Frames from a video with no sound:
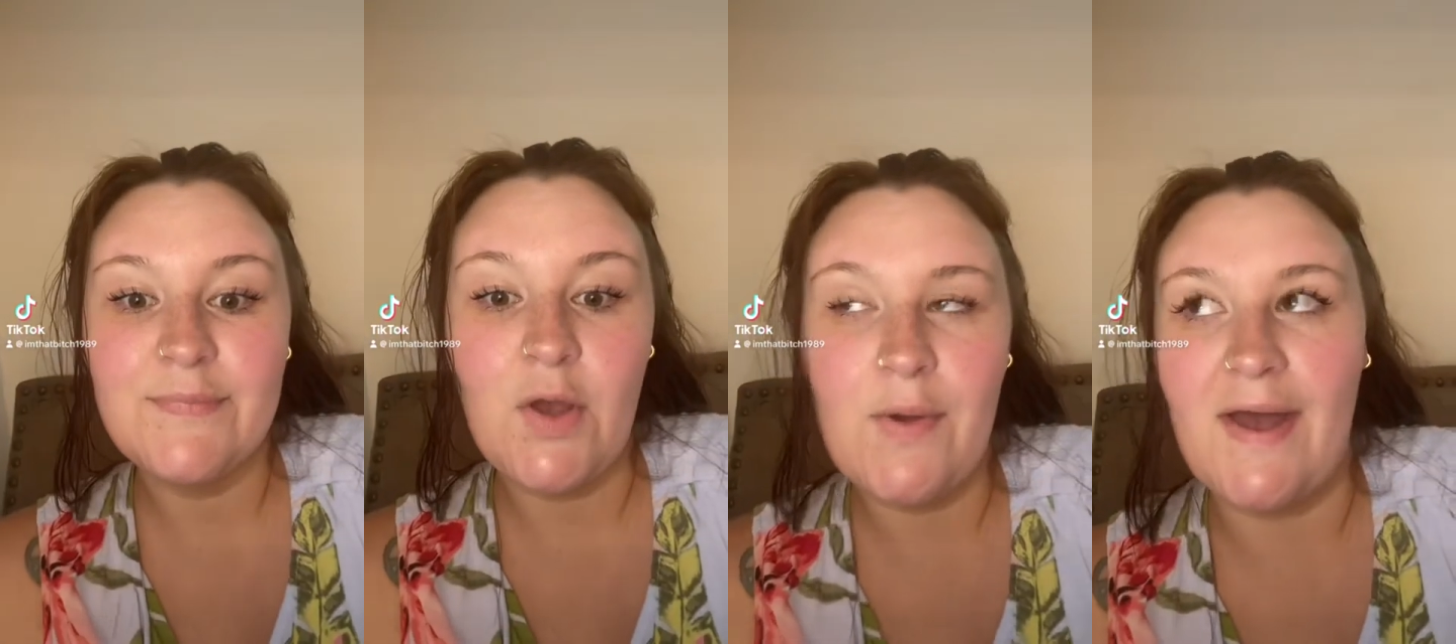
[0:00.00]

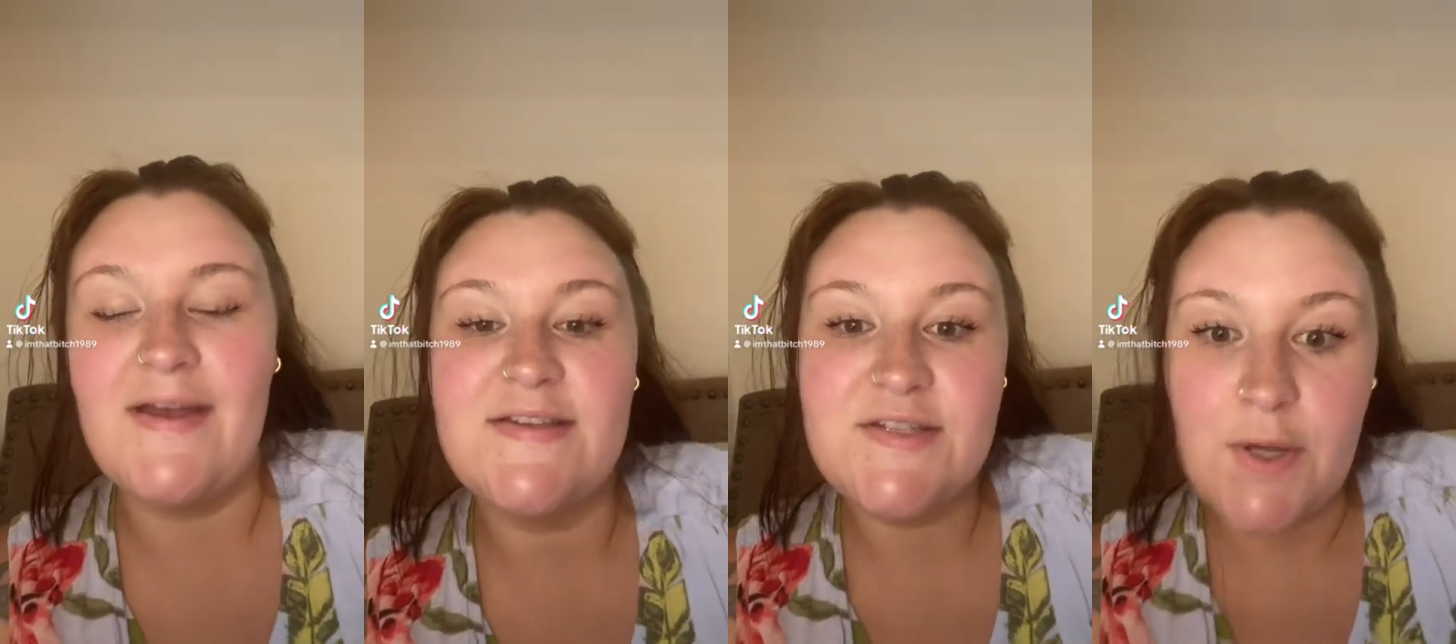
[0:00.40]

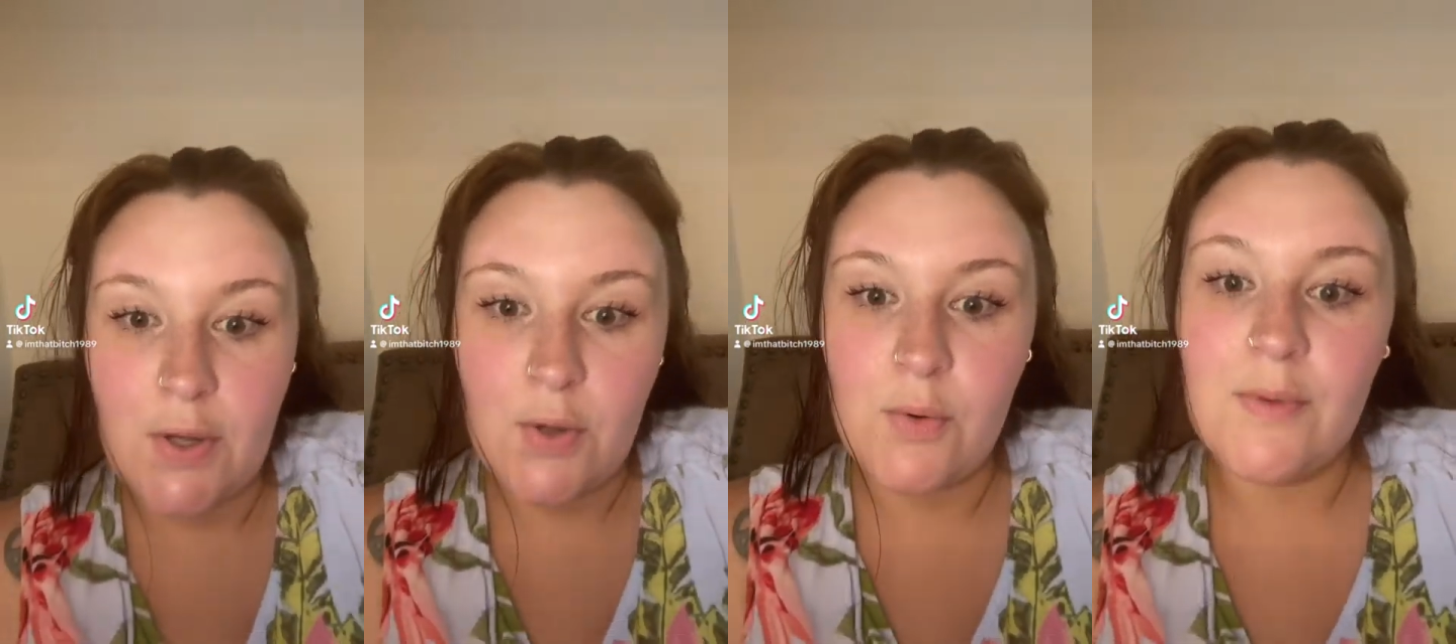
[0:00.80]
Okay,
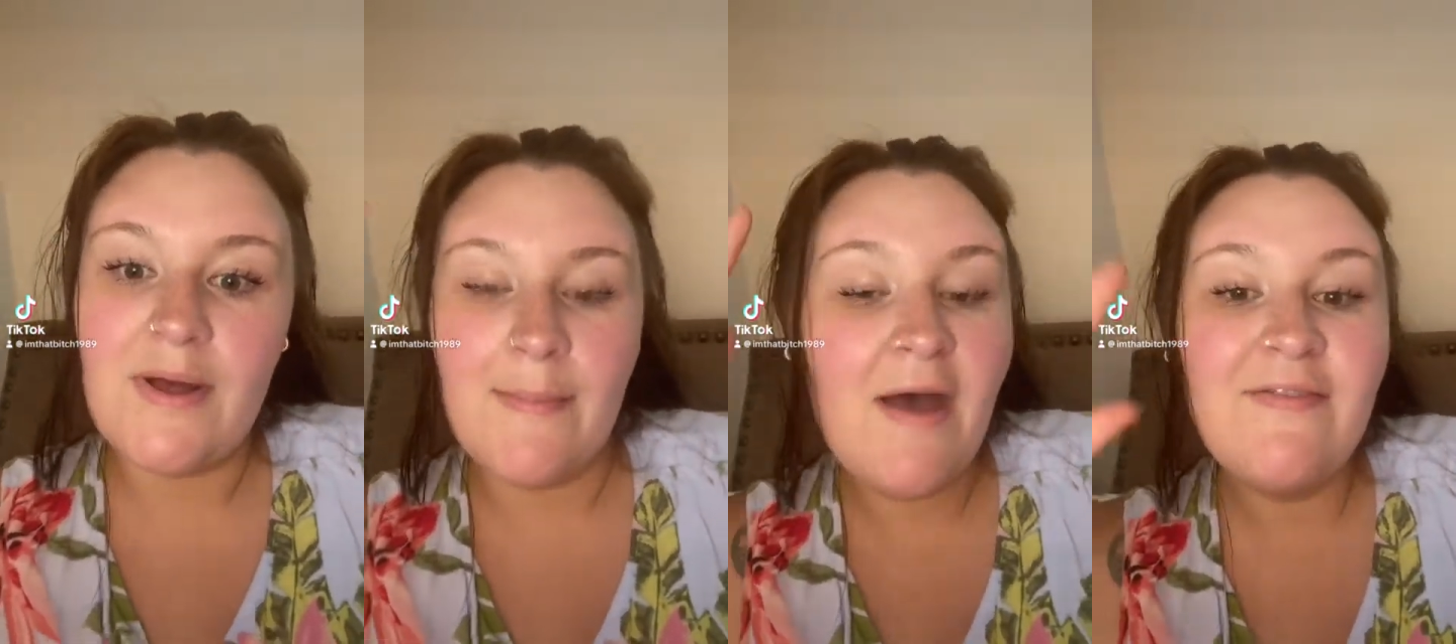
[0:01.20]
so
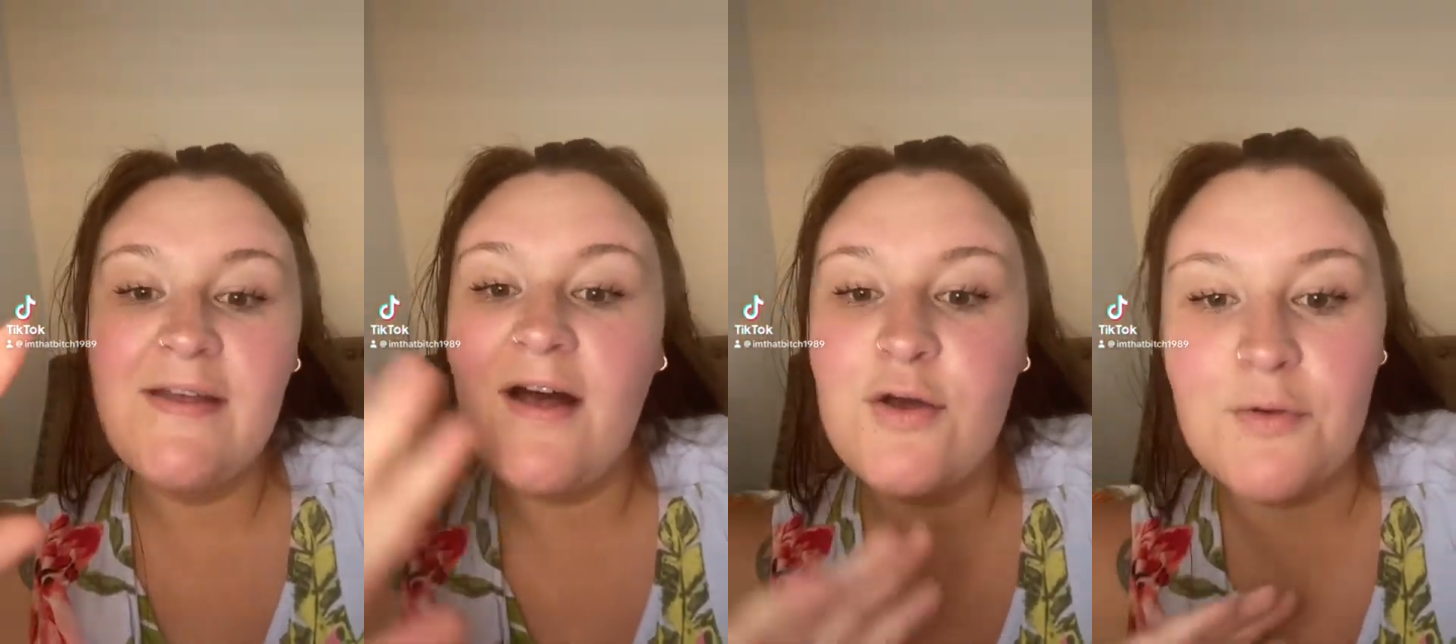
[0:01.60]
I'm
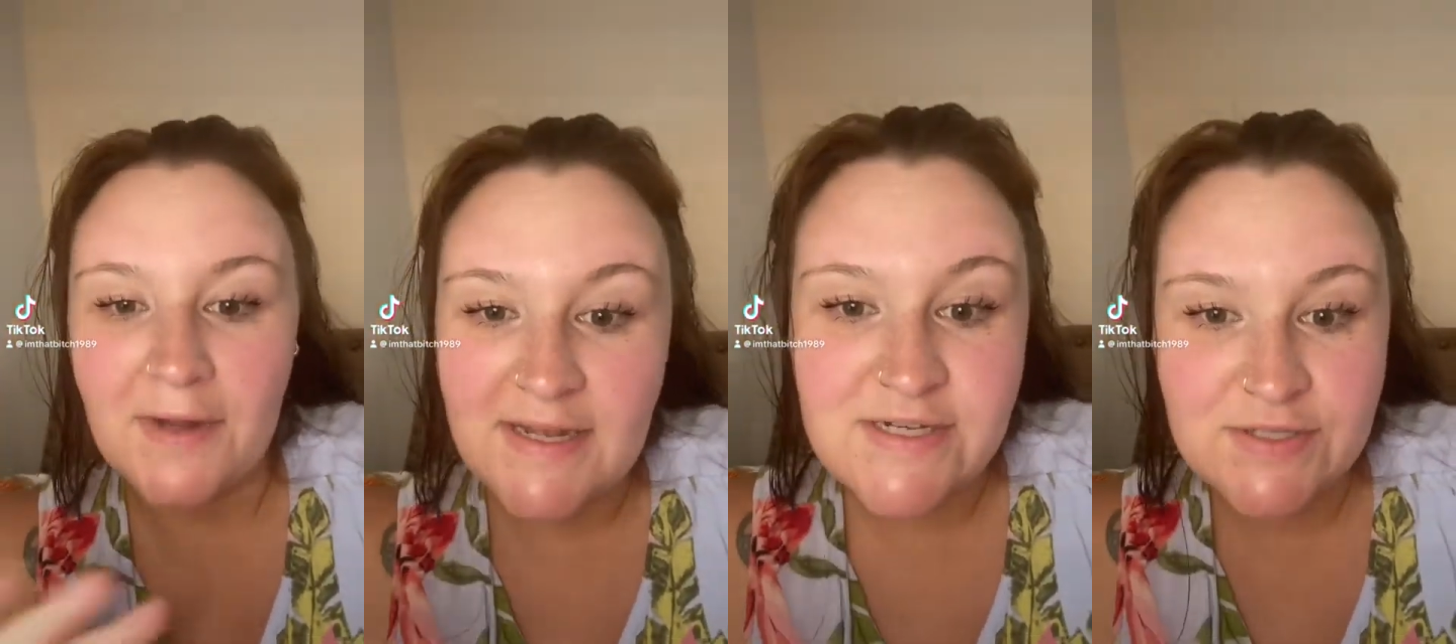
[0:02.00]
having a
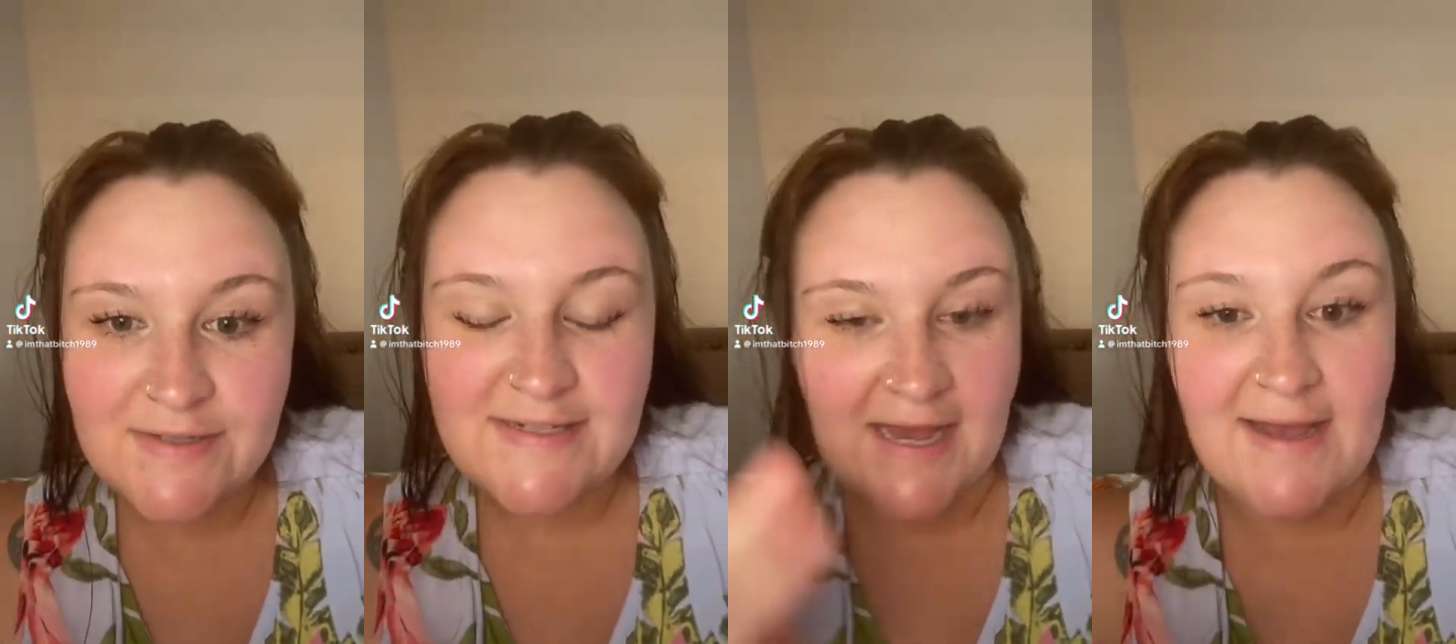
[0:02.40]
grand
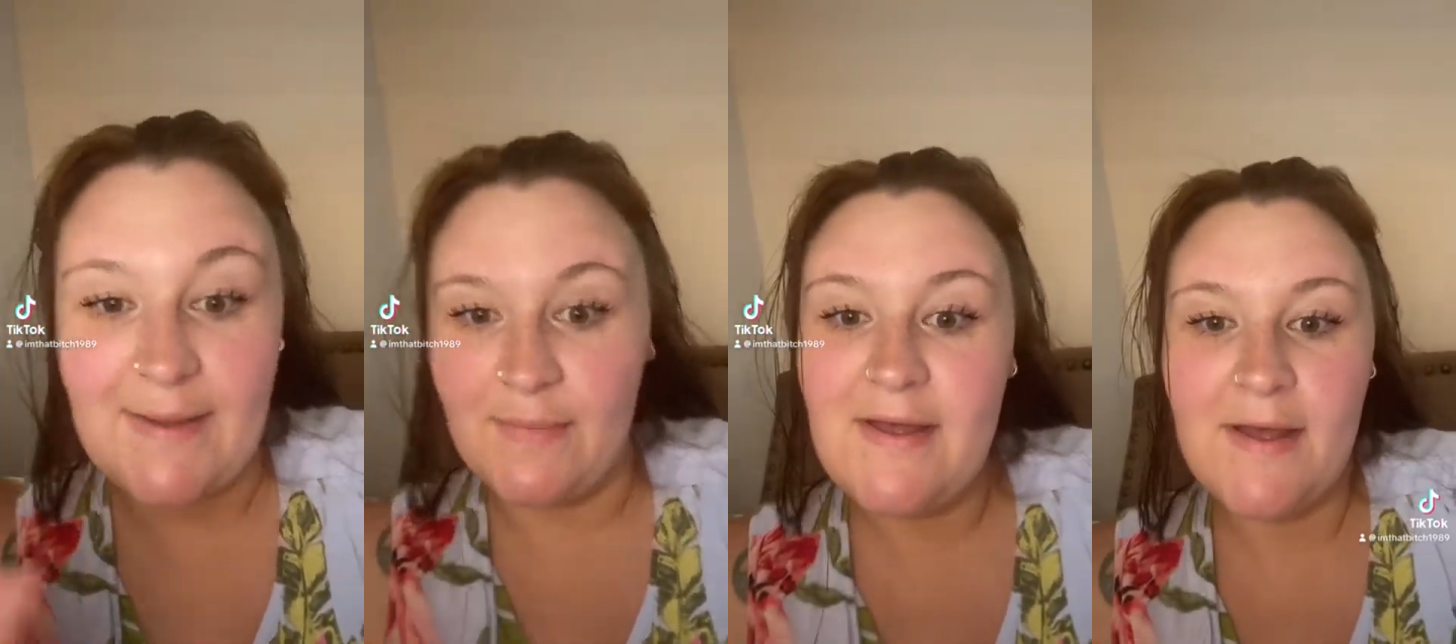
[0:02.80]
time.